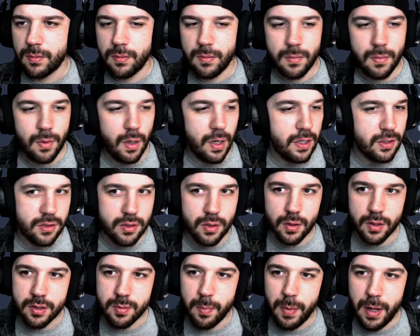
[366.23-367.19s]
All right, so
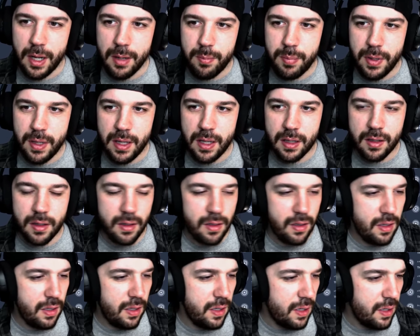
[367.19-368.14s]
it's my pick,
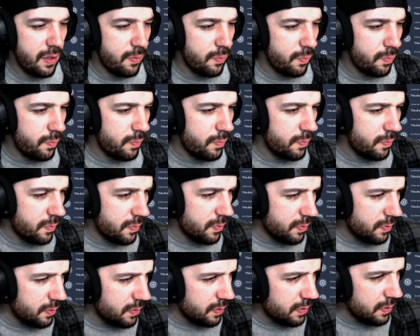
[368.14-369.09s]
and
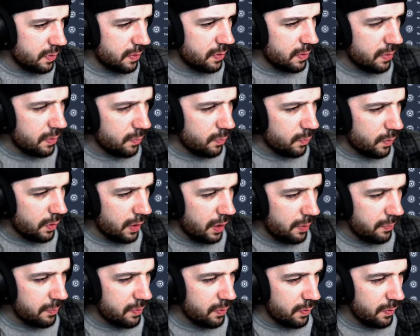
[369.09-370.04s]
what
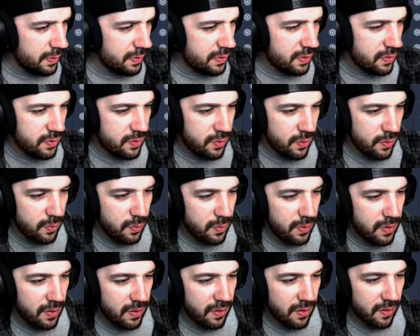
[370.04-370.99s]
I'm going to do
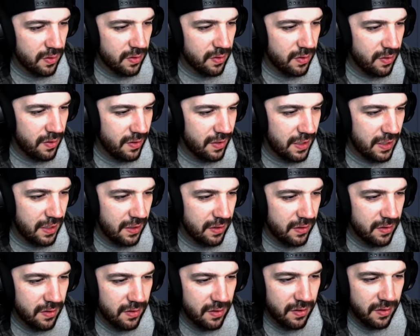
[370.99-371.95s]
here. All right,
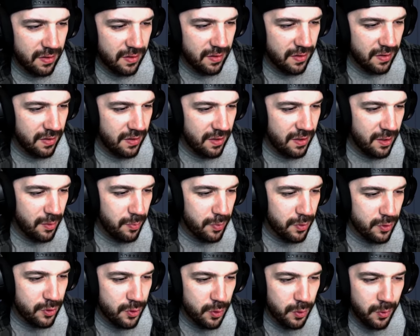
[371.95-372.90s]

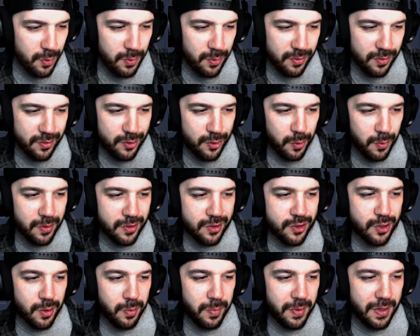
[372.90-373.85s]
been doing
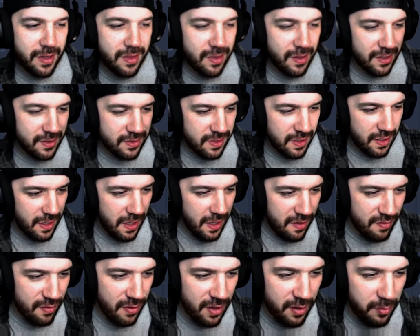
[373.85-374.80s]
so many things that I
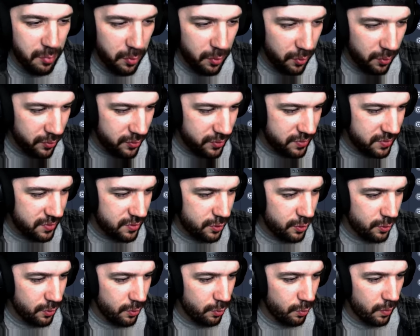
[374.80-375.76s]
haven't able
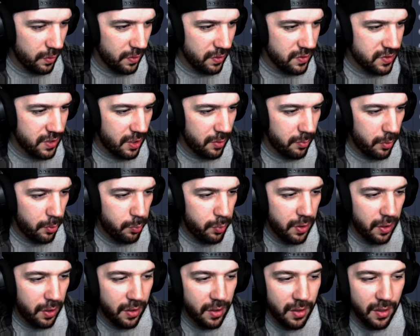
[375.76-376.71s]
to really set up my
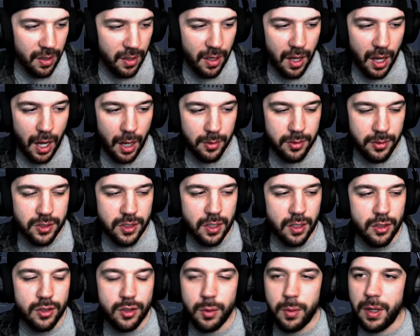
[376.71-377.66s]
pick. I'm just gonna
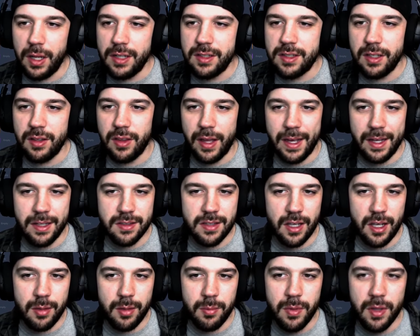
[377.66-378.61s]
do what I did last
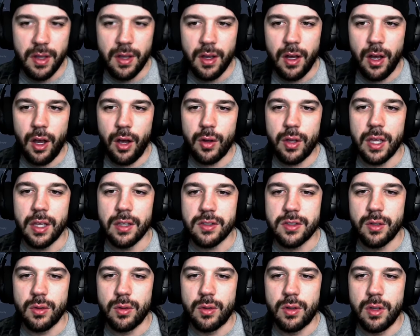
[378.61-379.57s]
time. Okay,
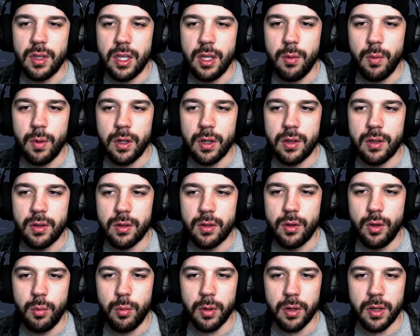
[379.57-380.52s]
so he went
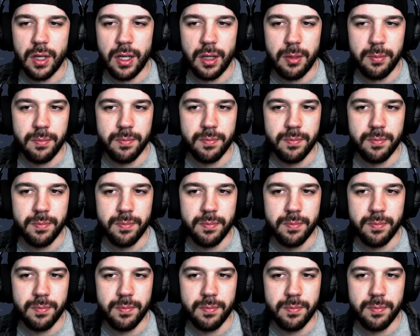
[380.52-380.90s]
Cooper Kupp.